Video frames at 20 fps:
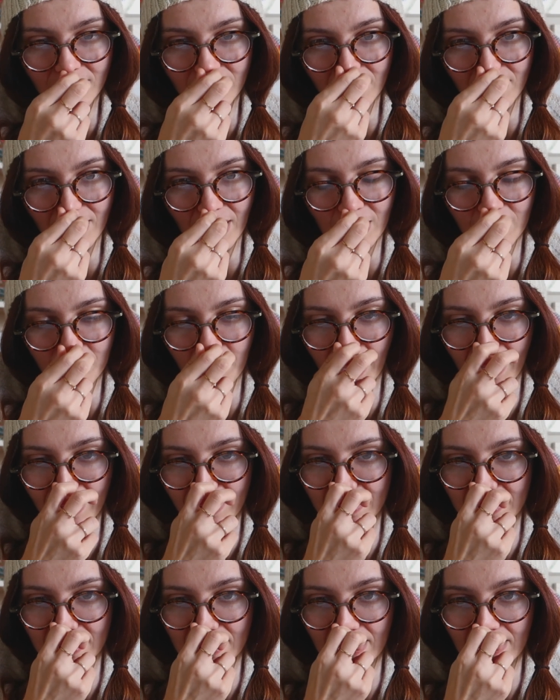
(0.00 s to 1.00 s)

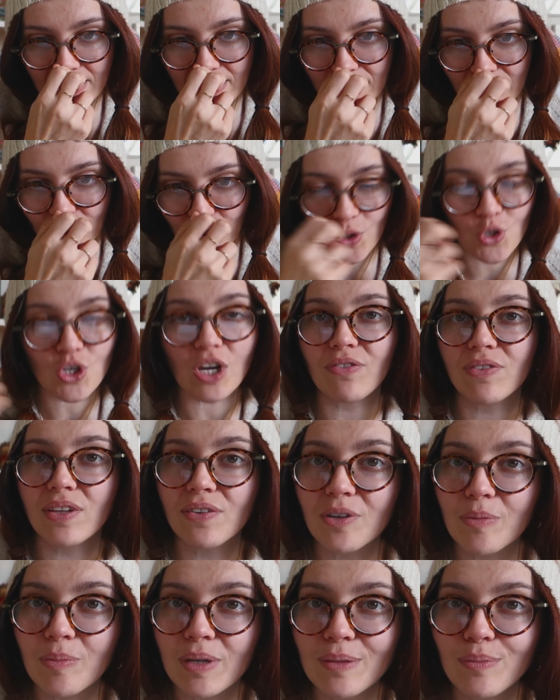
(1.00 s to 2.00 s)
headband, which I've
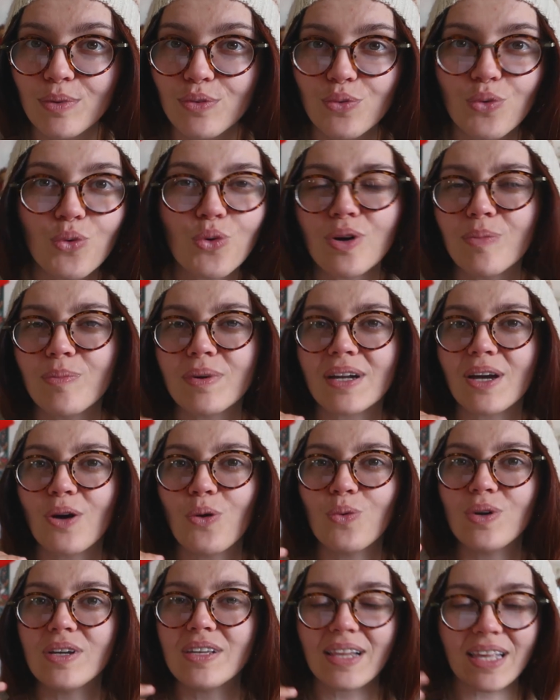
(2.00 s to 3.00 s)
never made before, but I
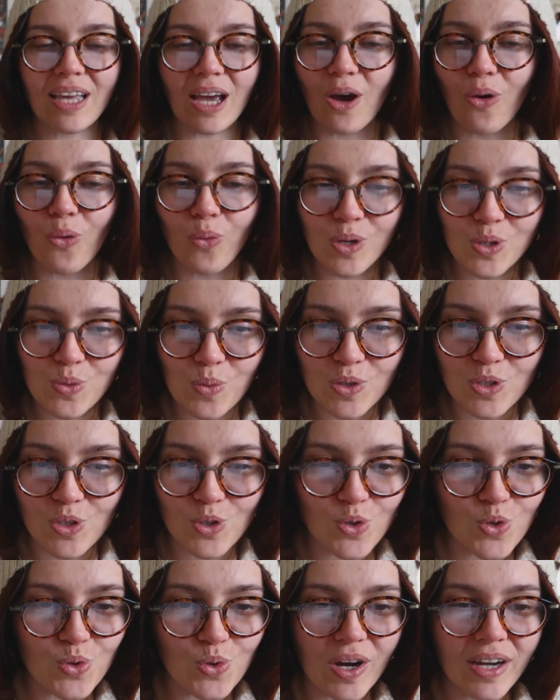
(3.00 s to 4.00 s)
always wanted
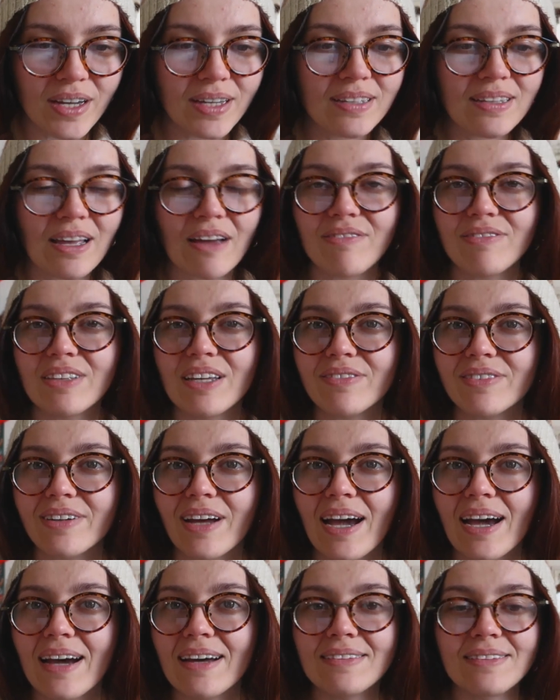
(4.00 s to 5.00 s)
to try it. I've never
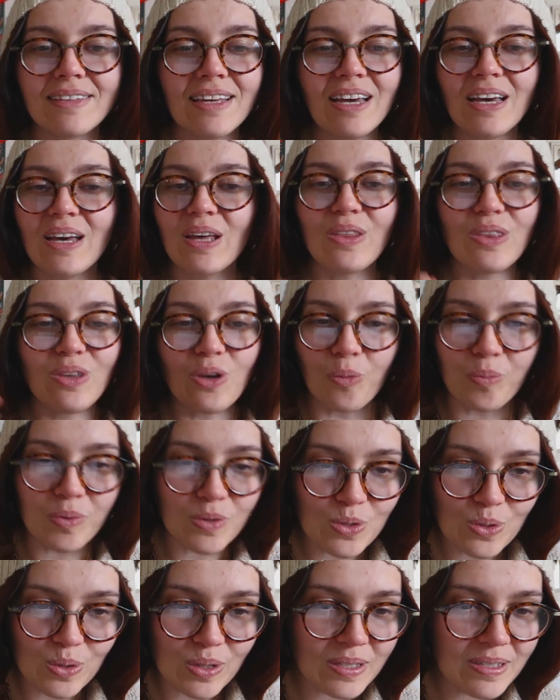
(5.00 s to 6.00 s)
had the
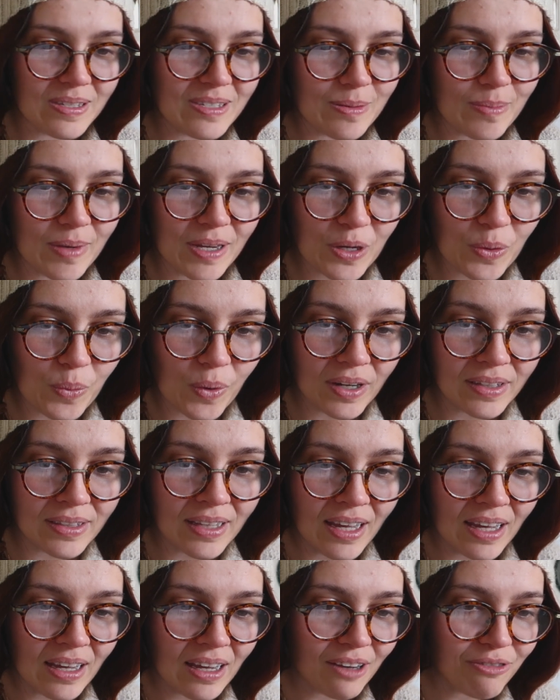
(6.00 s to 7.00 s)
opportunity to make one.
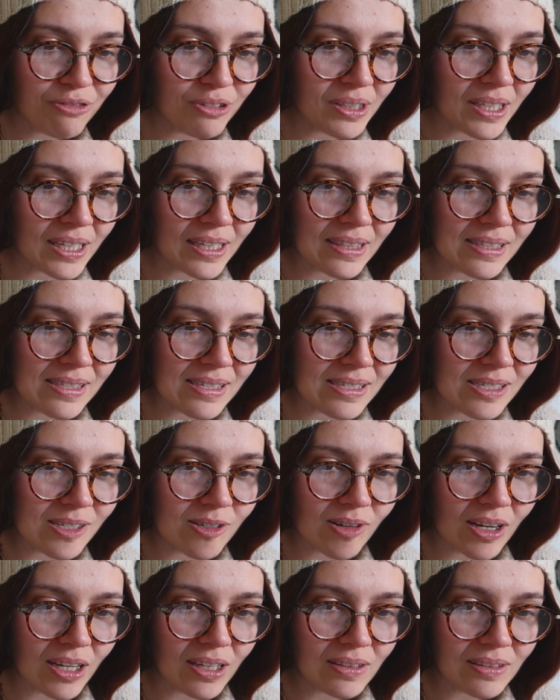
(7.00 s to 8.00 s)
I feel like this is
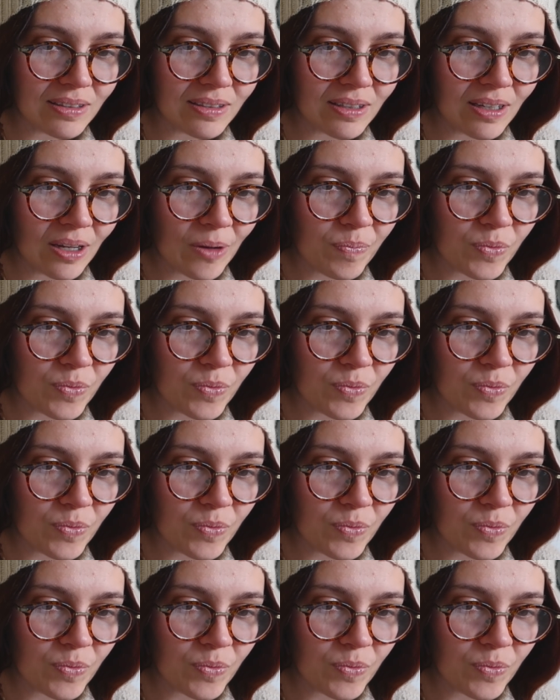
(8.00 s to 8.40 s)
great.